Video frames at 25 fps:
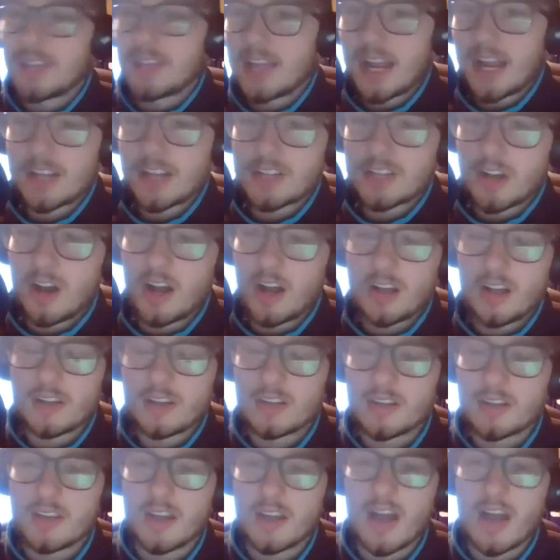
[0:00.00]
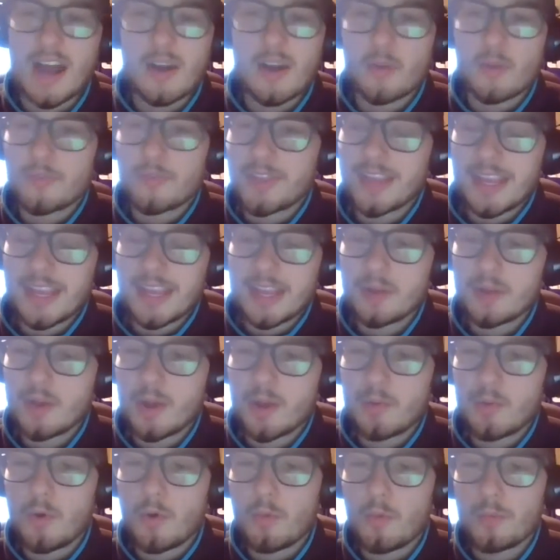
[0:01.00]
catch on. I don't think
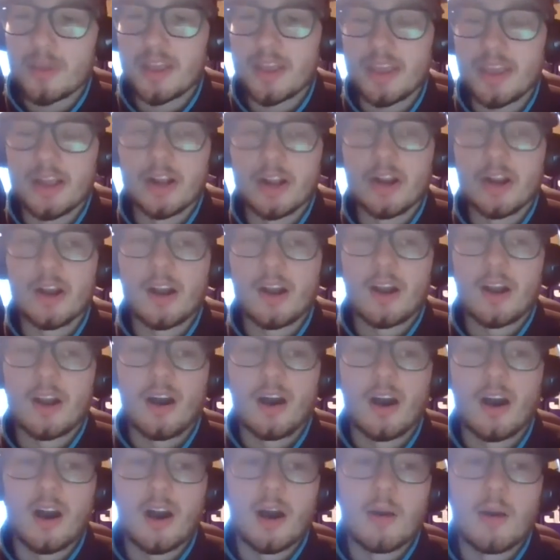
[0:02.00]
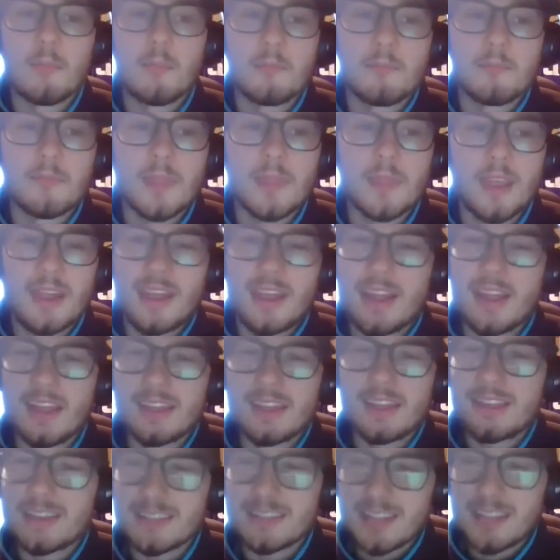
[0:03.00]
it won't be here.
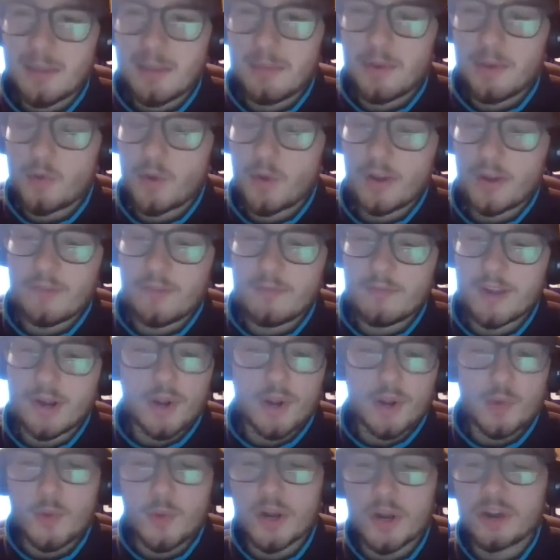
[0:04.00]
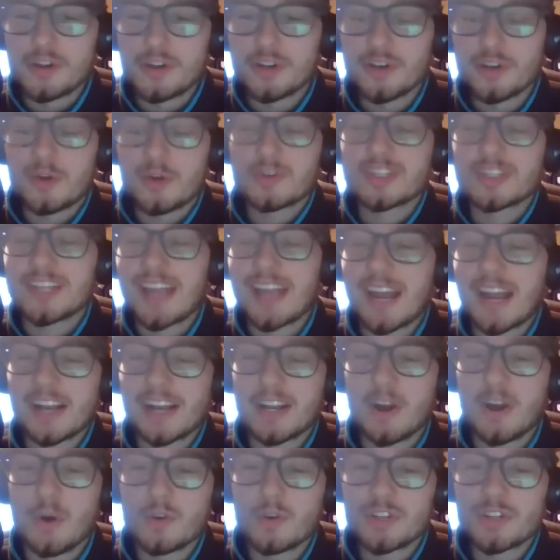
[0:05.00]
Because that'd be very weird. You don't see
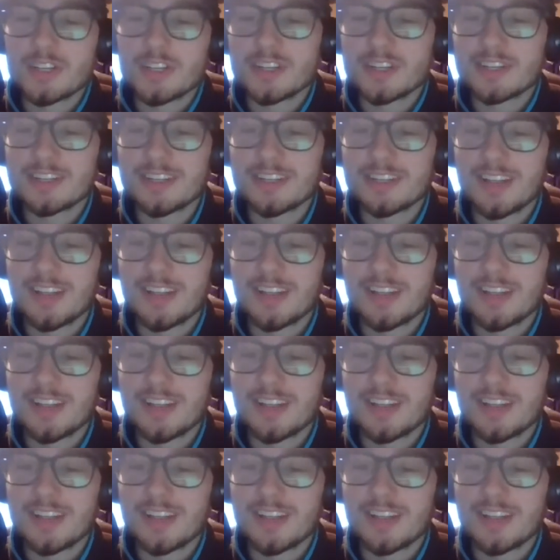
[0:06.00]
head coaches